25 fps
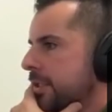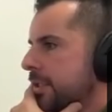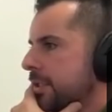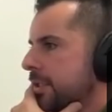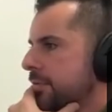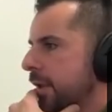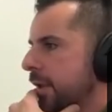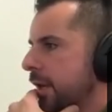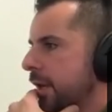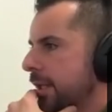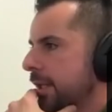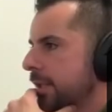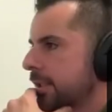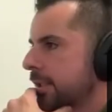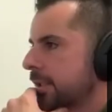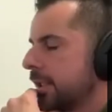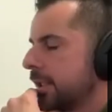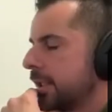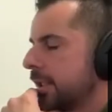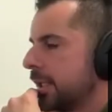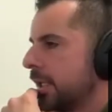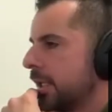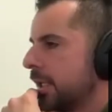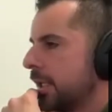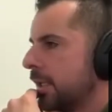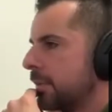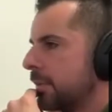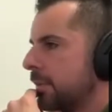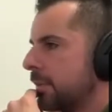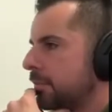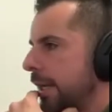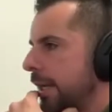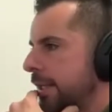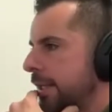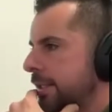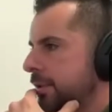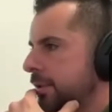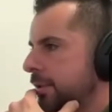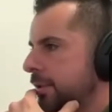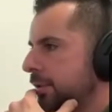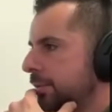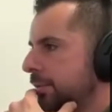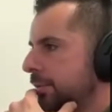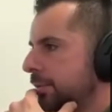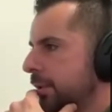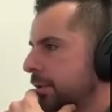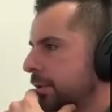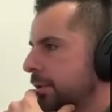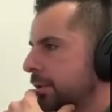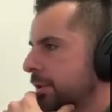Yeah, that's fine. I deal
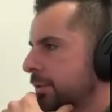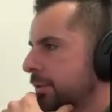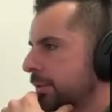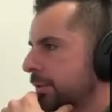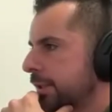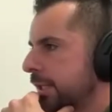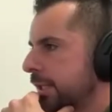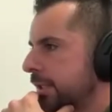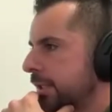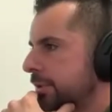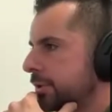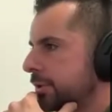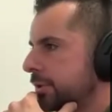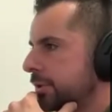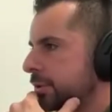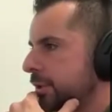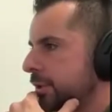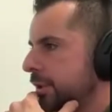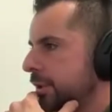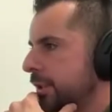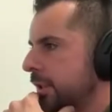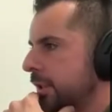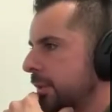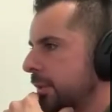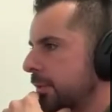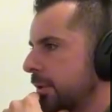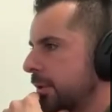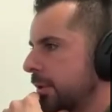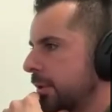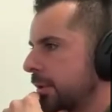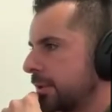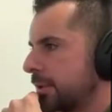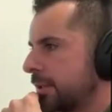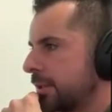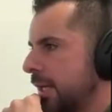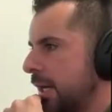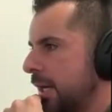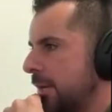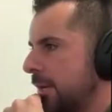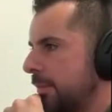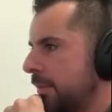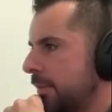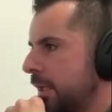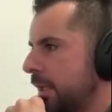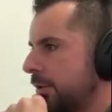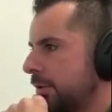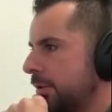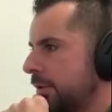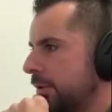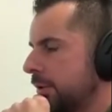with merchants without a social security number all the
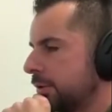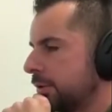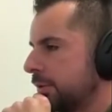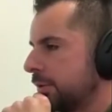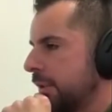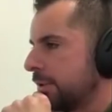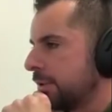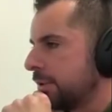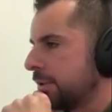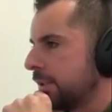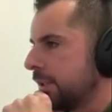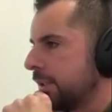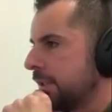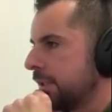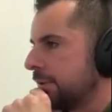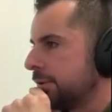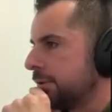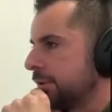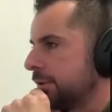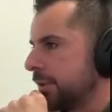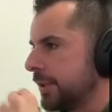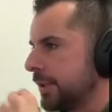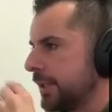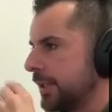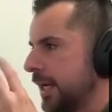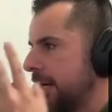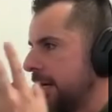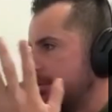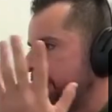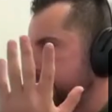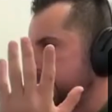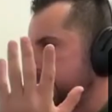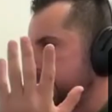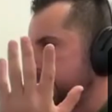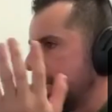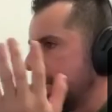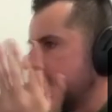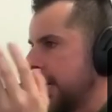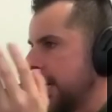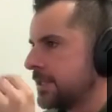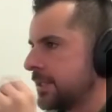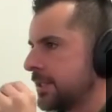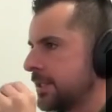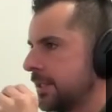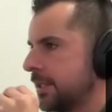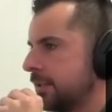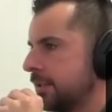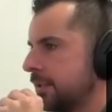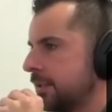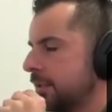time, non-US residents. You can have an
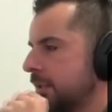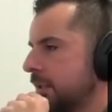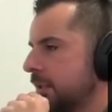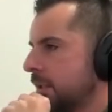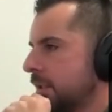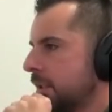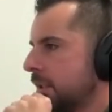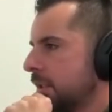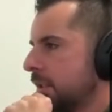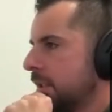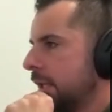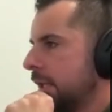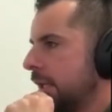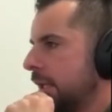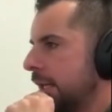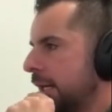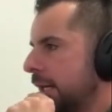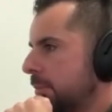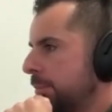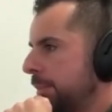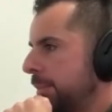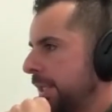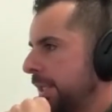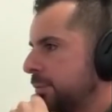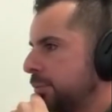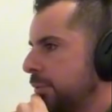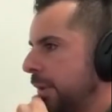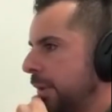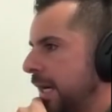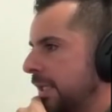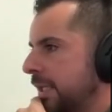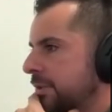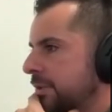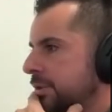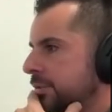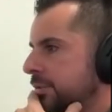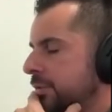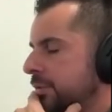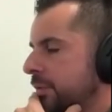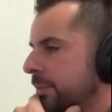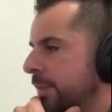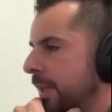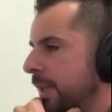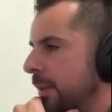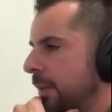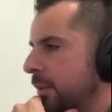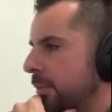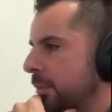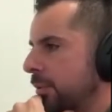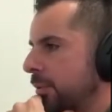ITIN. best practices for
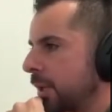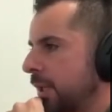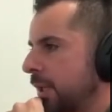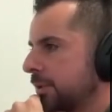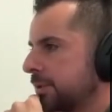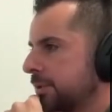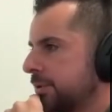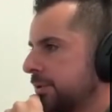payment